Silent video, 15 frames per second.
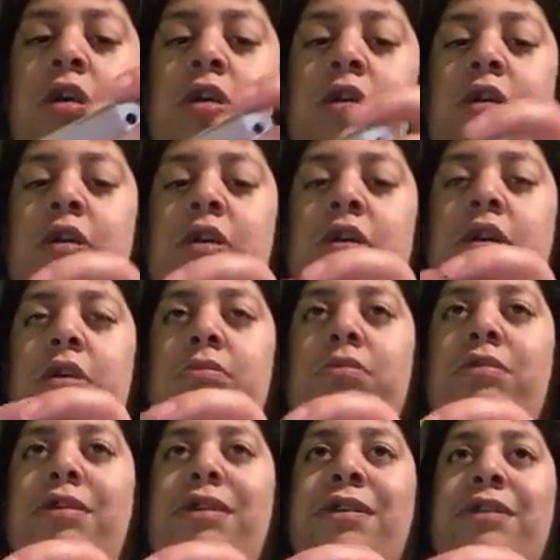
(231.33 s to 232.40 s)
yeah, I'm
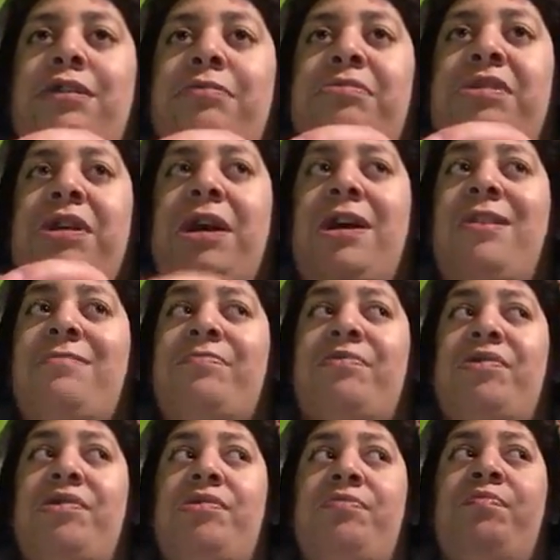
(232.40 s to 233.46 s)
trying to be
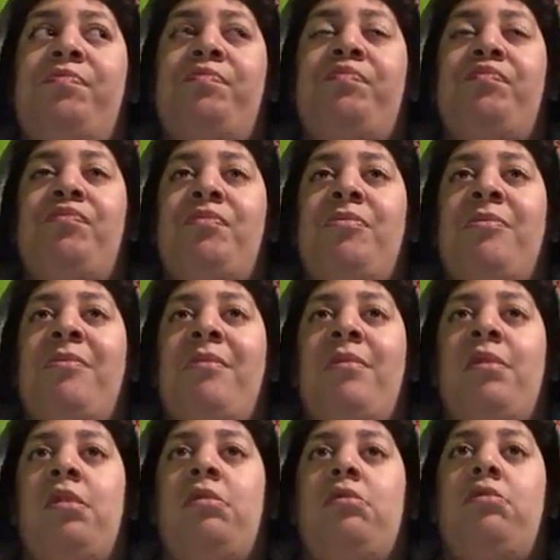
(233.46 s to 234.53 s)
happy
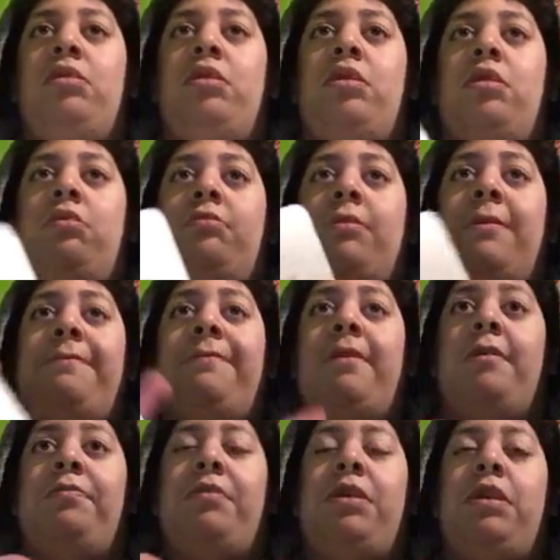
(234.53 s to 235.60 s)
without my
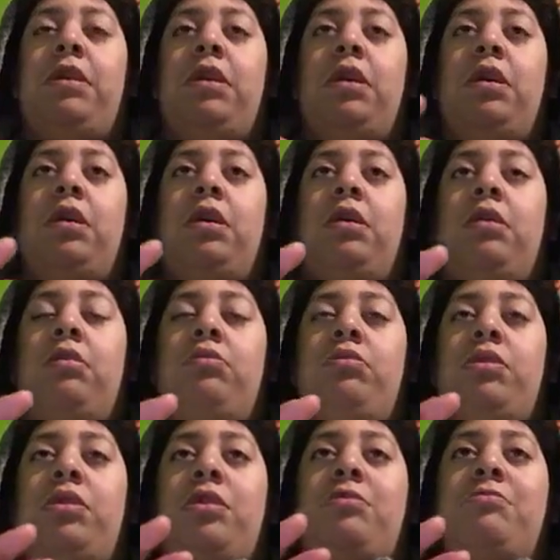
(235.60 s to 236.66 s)
puppy now.
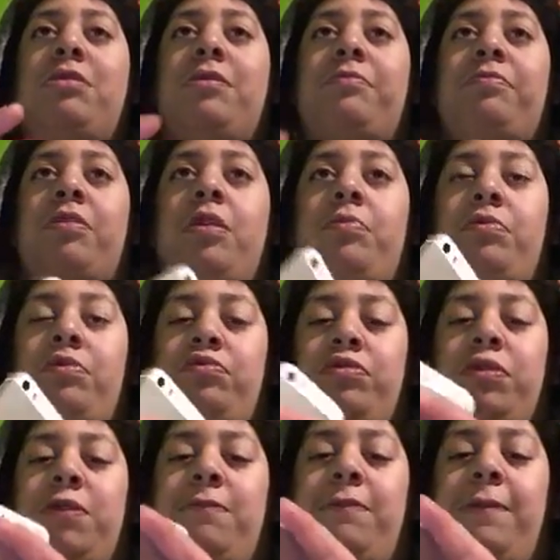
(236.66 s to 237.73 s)
Without my puppy
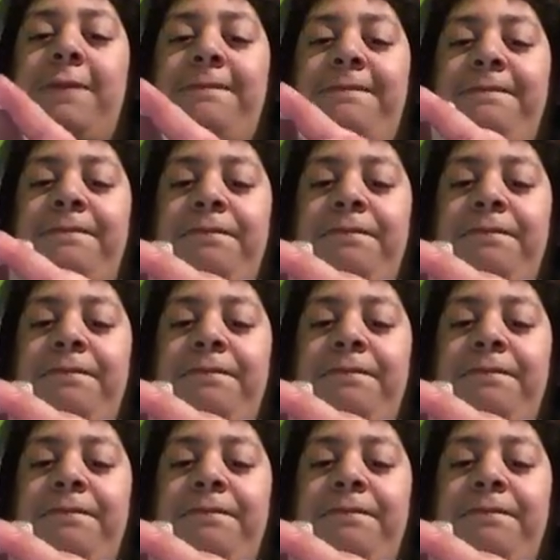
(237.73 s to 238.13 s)
with me.